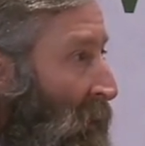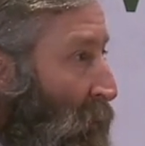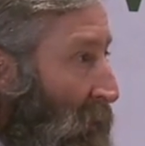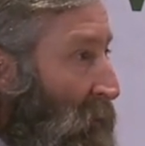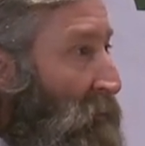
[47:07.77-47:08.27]

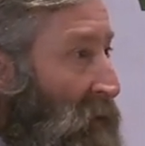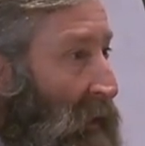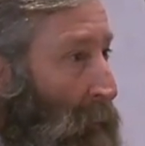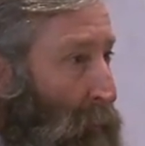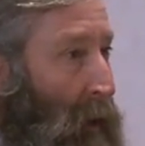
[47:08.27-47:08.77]
When you
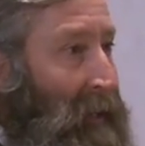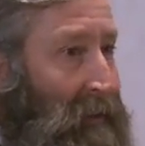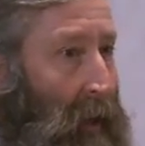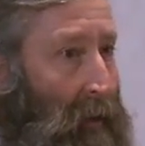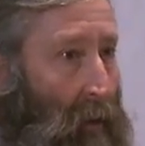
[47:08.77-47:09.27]
see a
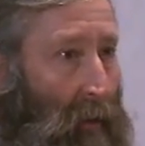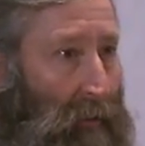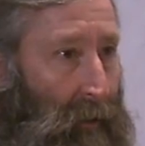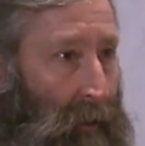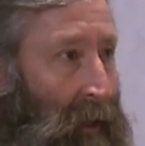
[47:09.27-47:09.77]
price at an
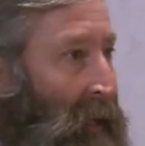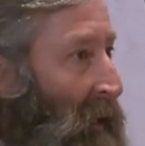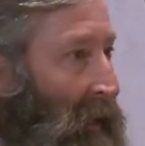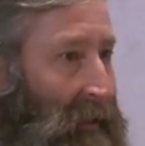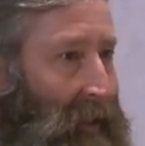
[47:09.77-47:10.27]
auction
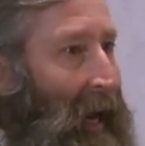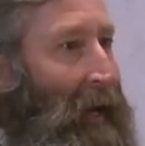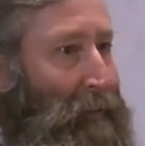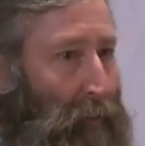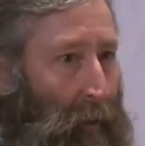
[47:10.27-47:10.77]
and it's
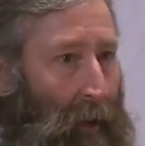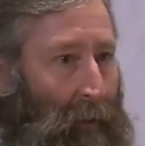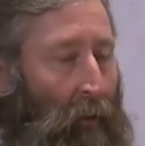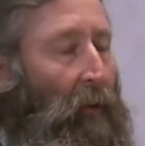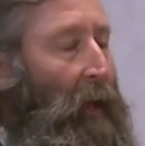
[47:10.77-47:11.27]

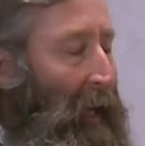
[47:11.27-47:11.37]
astronomical,